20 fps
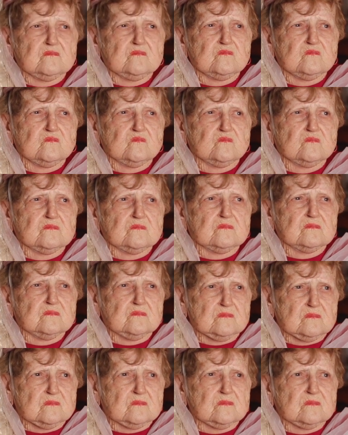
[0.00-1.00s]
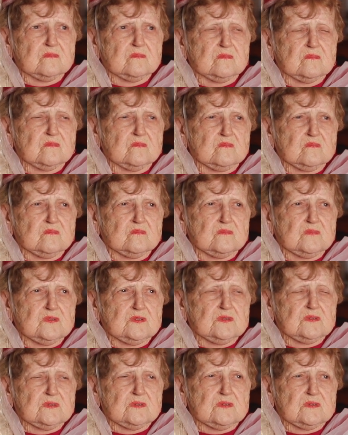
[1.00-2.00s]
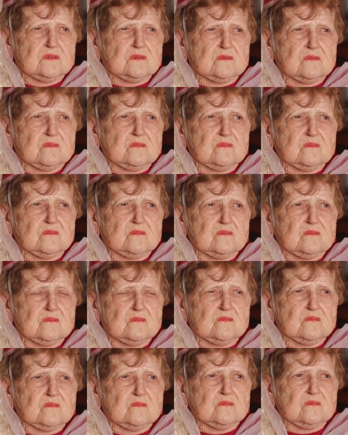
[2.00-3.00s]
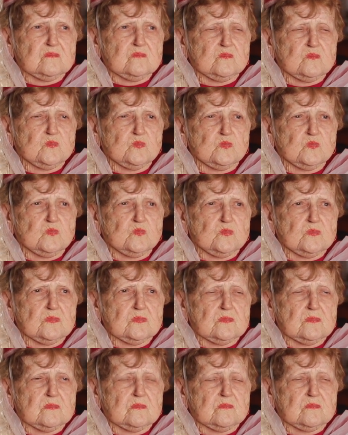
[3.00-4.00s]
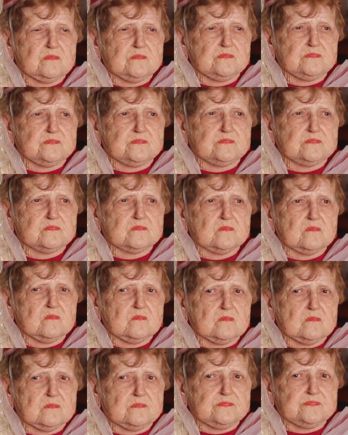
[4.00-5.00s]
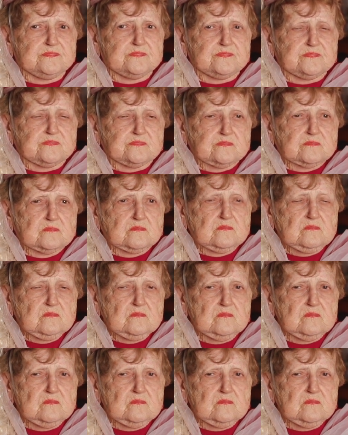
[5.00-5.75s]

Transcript: This person isn't speaking.